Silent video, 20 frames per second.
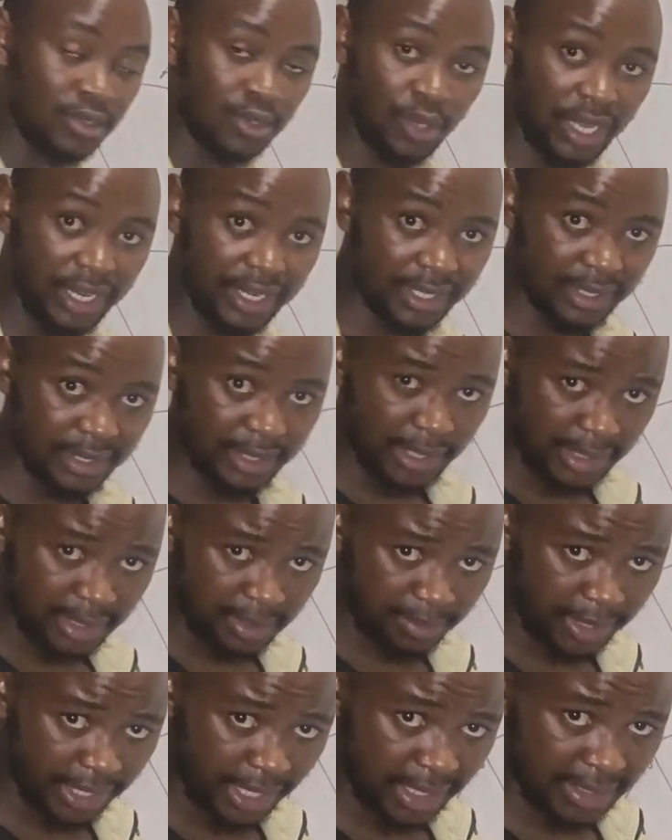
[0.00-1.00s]
so 180
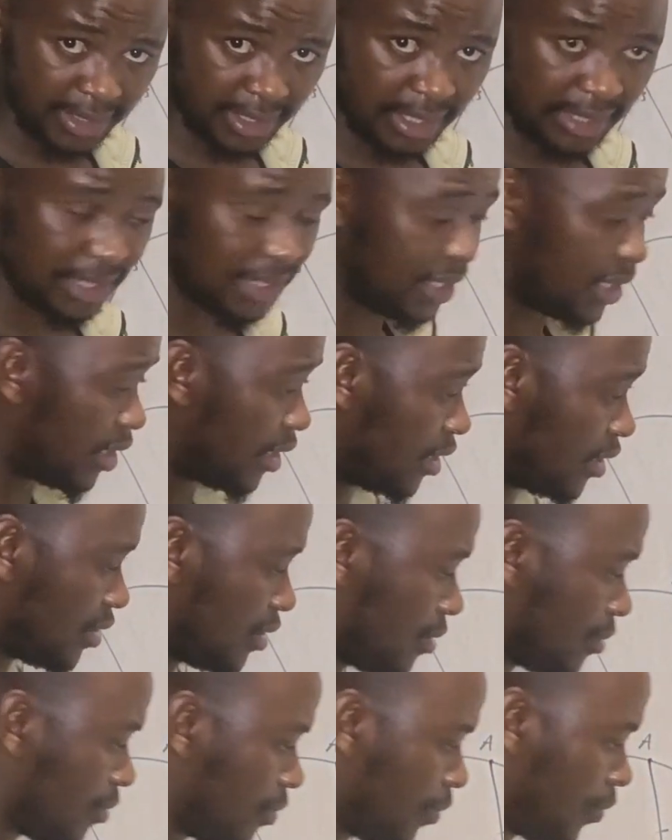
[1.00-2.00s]
minus 90 degrees